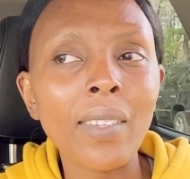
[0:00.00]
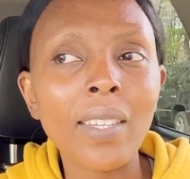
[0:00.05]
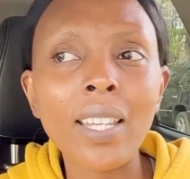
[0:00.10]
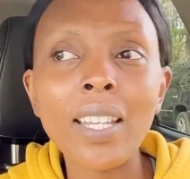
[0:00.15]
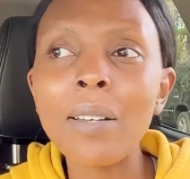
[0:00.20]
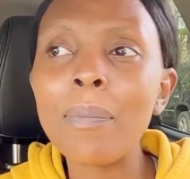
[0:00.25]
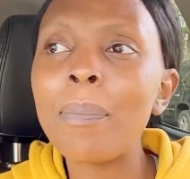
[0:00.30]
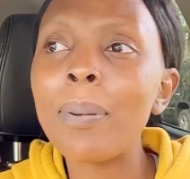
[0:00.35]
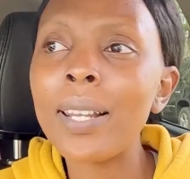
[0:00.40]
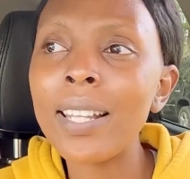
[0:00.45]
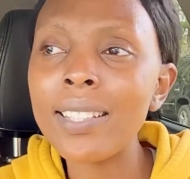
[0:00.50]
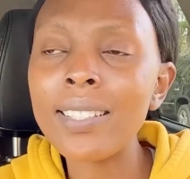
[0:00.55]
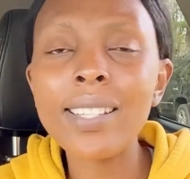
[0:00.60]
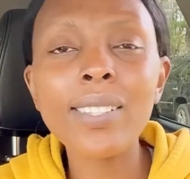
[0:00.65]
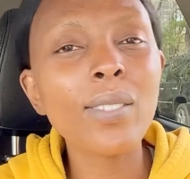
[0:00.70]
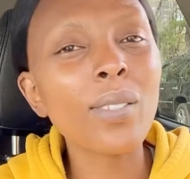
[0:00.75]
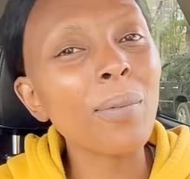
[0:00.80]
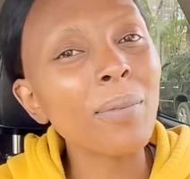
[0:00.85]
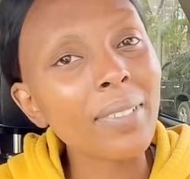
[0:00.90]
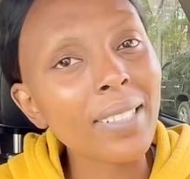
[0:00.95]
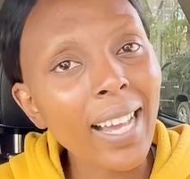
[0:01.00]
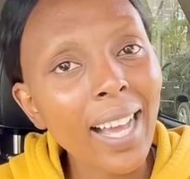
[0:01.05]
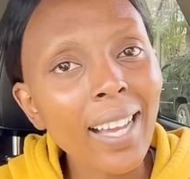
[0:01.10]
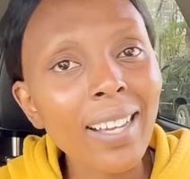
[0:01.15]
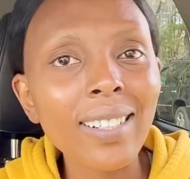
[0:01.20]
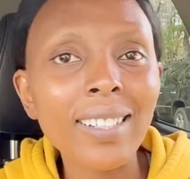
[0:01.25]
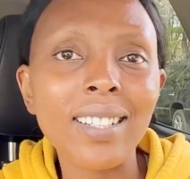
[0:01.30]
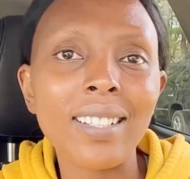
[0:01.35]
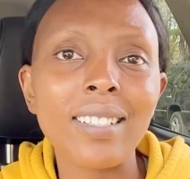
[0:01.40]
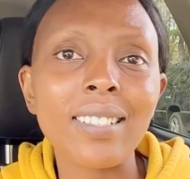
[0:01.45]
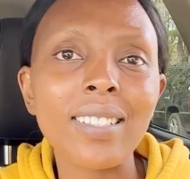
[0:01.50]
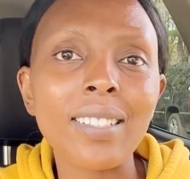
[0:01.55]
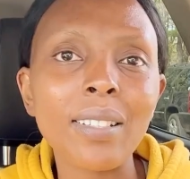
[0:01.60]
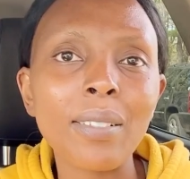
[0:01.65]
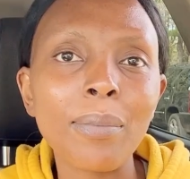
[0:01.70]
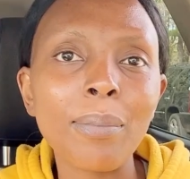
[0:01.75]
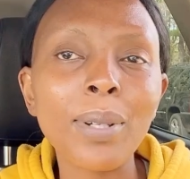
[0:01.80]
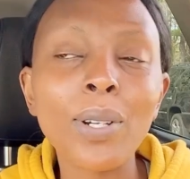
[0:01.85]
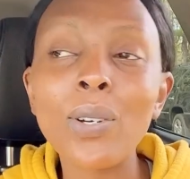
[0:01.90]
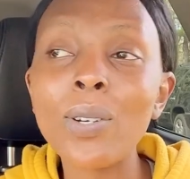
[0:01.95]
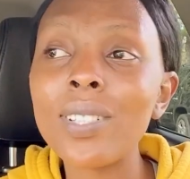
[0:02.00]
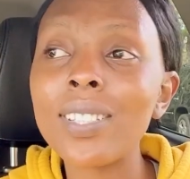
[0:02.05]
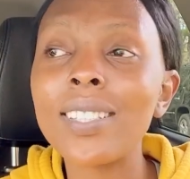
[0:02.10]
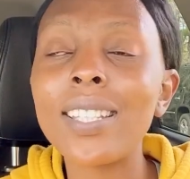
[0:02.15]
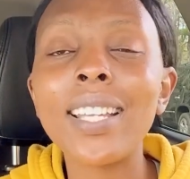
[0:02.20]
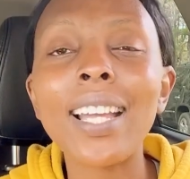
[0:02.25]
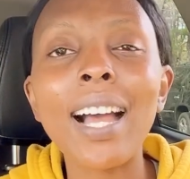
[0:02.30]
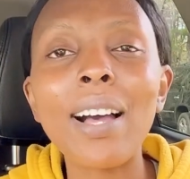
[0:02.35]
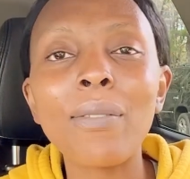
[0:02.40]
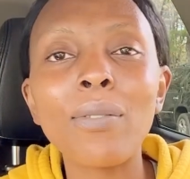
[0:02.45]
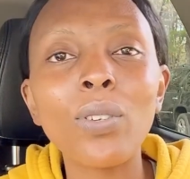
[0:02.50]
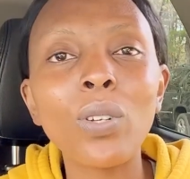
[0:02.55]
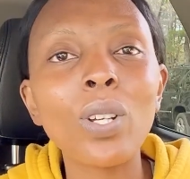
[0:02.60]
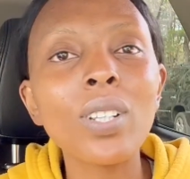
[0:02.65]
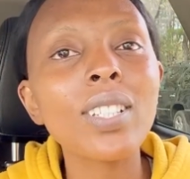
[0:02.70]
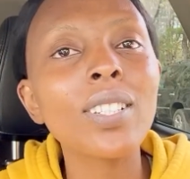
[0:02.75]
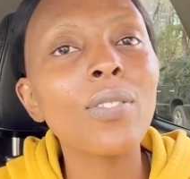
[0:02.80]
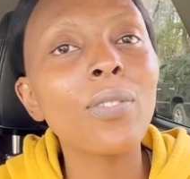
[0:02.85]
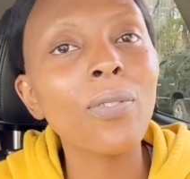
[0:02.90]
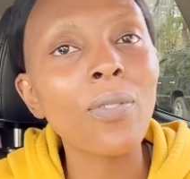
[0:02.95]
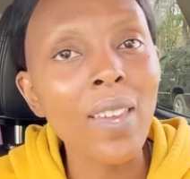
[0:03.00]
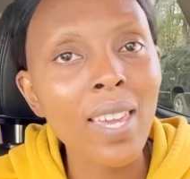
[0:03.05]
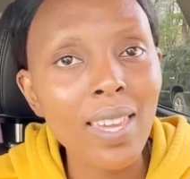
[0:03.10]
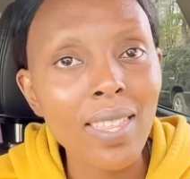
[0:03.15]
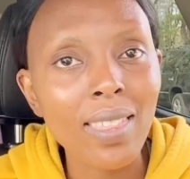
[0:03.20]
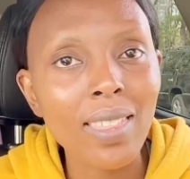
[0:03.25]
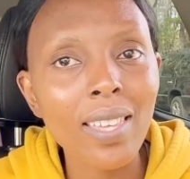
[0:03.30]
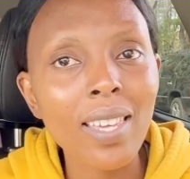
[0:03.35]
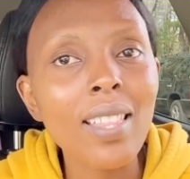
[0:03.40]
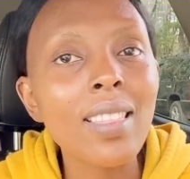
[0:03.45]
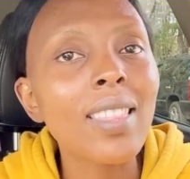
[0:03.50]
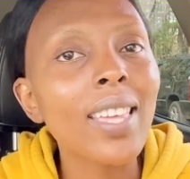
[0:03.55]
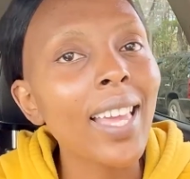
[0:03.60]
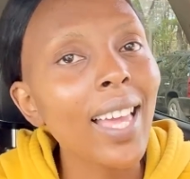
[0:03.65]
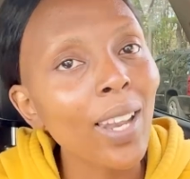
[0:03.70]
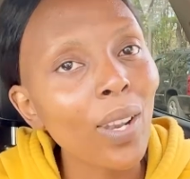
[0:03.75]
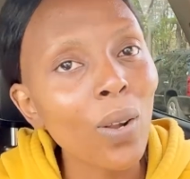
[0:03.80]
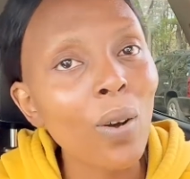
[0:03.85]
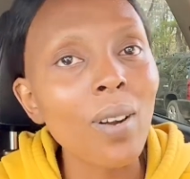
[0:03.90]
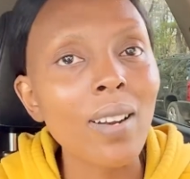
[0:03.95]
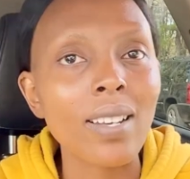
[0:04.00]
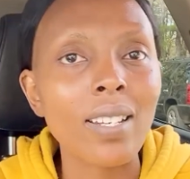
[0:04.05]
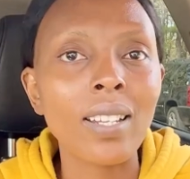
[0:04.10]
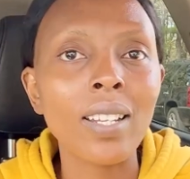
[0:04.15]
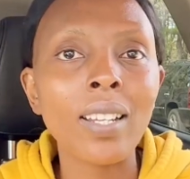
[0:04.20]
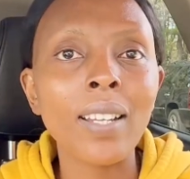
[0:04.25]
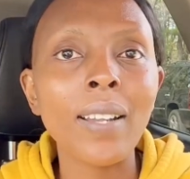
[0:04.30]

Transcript: in places of darkness because they have lost faith in their Lord.